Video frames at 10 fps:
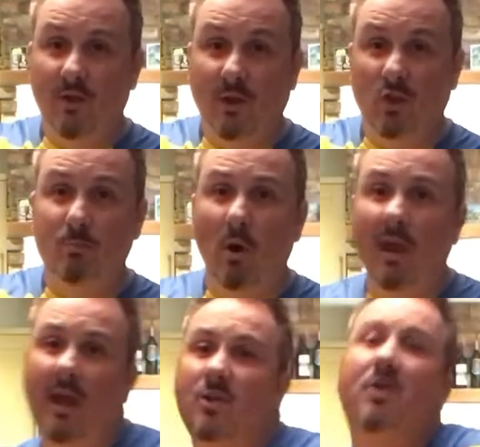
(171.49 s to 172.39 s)
You got a small
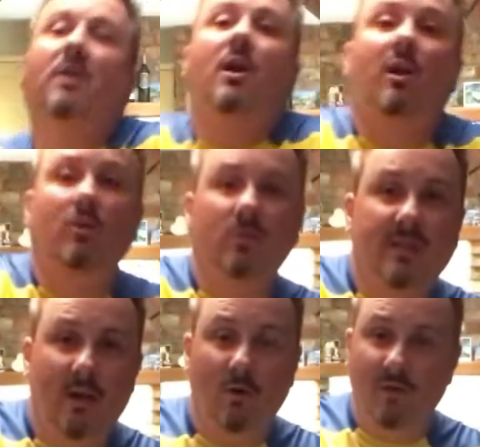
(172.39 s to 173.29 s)
hand, you're going to close
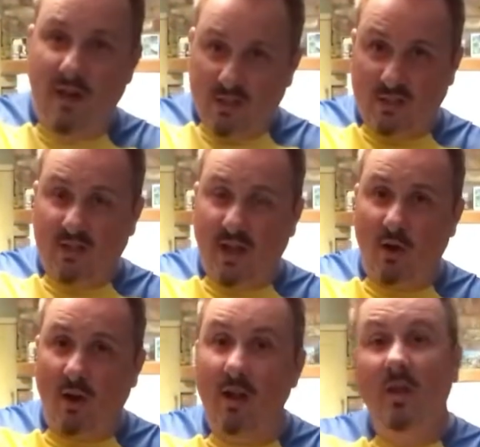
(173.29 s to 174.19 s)
that over nice and tight on it.